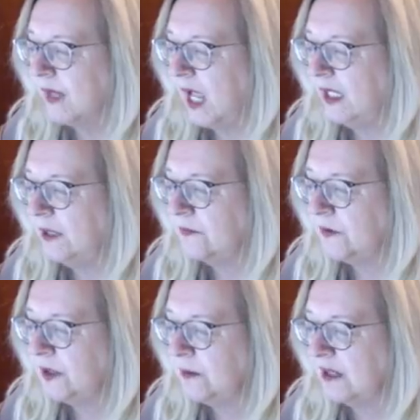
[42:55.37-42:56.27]
I live
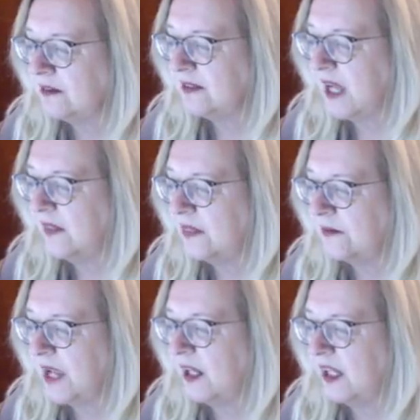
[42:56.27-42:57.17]
30 miles south of
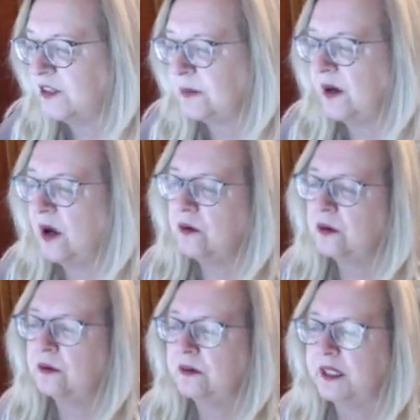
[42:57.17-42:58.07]
Cal Expo. Oh,
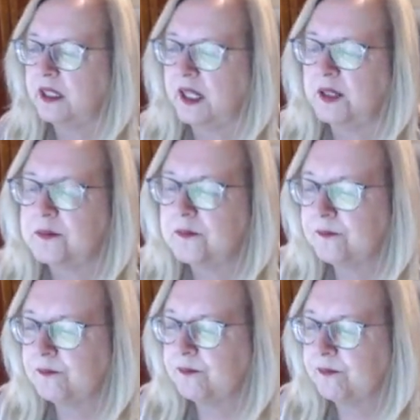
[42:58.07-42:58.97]
cool, Nikolai.
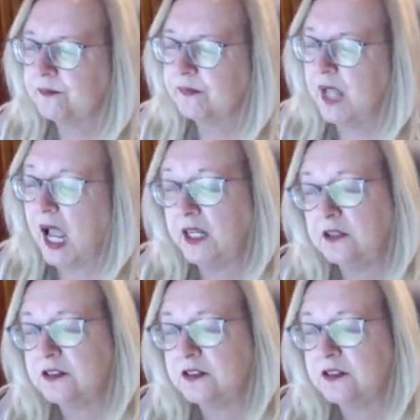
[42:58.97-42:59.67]
I